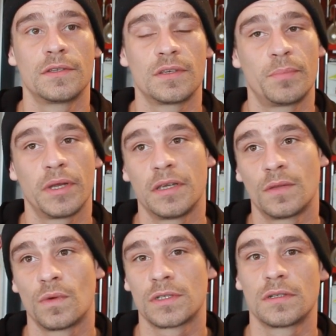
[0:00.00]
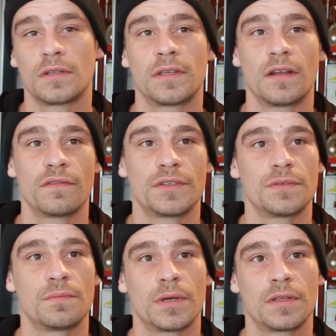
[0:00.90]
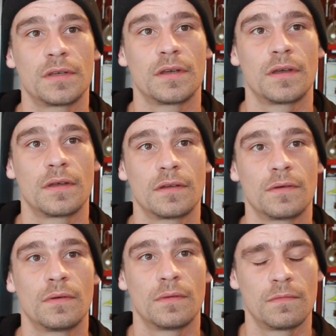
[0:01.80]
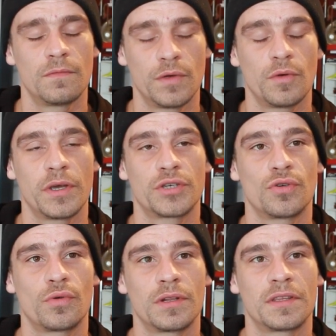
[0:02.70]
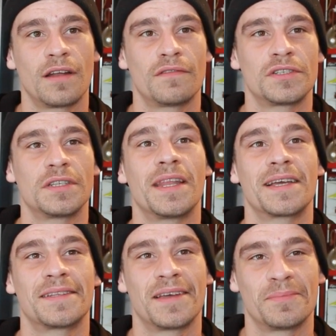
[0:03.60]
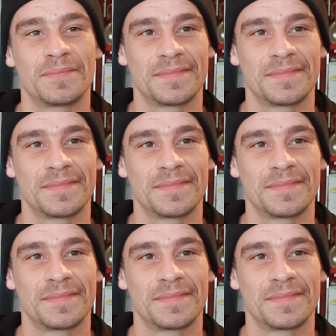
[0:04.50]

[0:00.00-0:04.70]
It's a pity it wasn't on television, but we will make sure we're on television the next time.